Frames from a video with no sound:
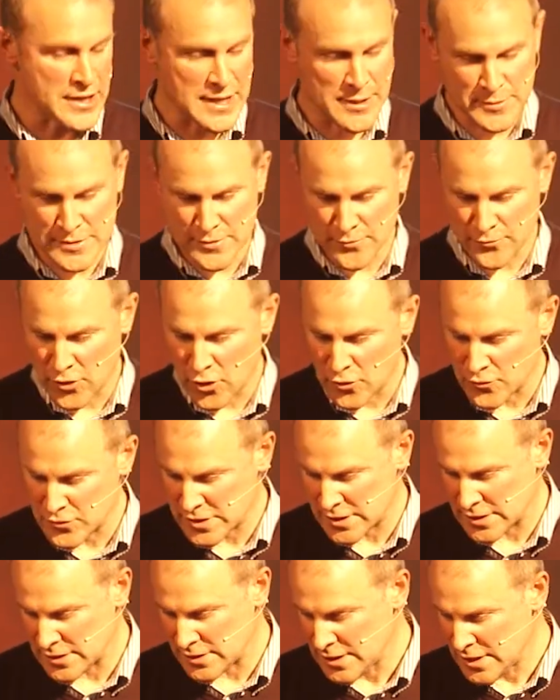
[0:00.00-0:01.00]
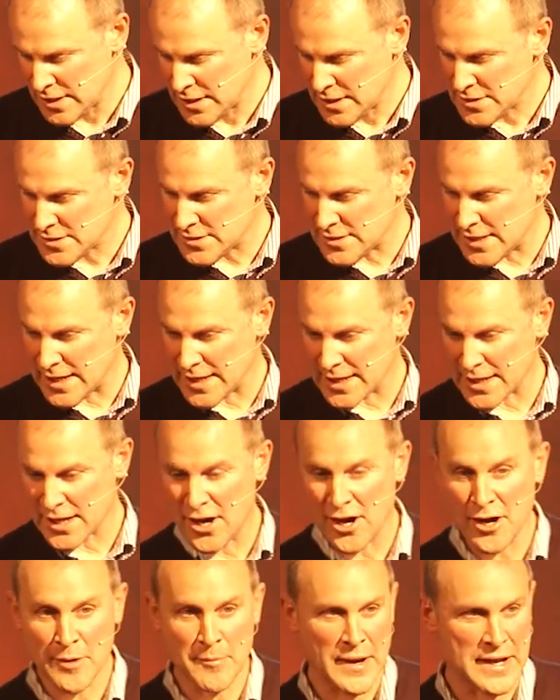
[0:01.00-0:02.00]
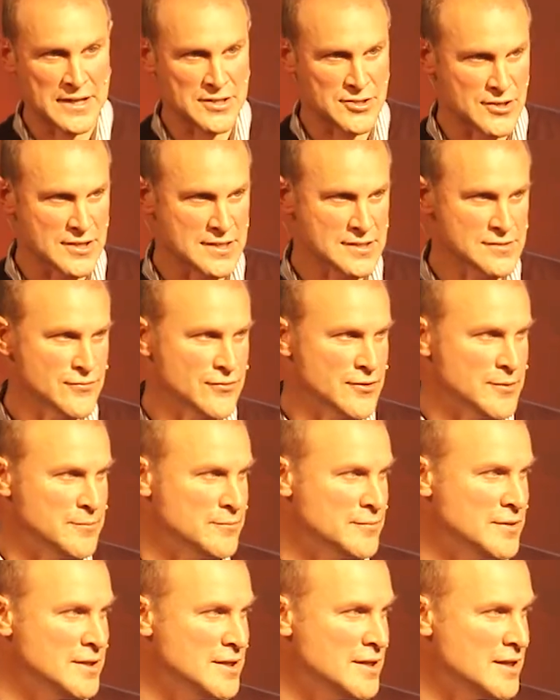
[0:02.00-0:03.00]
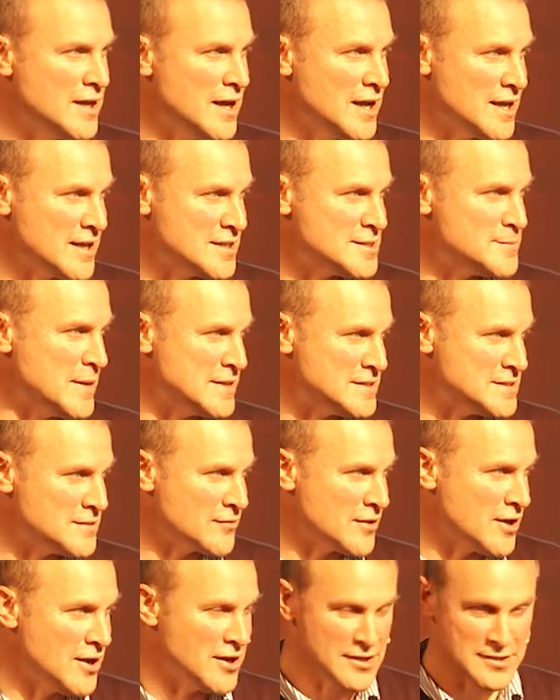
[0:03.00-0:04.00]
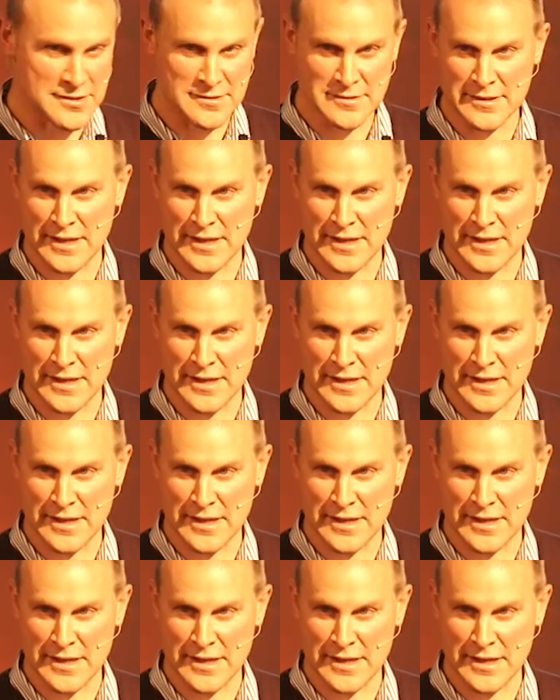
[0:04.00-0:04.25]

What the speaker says: He was involved in stealing car batteries from expensive cars.